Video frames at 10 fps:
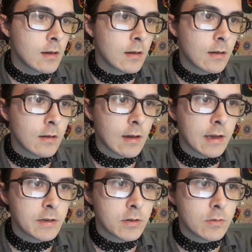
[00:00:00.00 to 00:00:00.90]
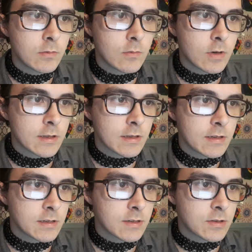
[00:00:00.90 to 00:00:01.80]
Uh, I don't want
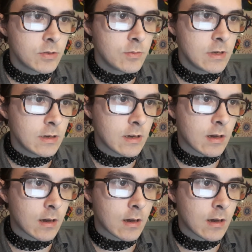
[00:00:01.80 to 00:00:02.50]
this to be